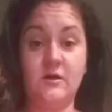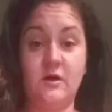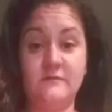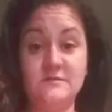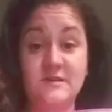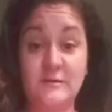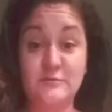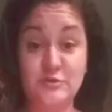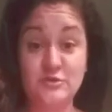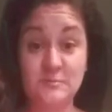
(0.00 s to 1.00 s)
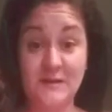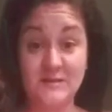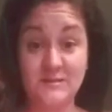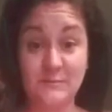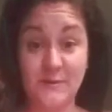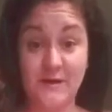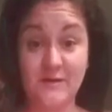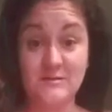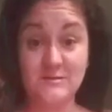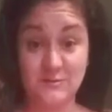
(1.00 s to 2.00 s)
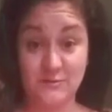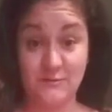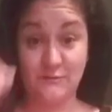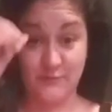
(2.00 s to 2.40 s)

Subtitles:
oftentimes use plastic bags to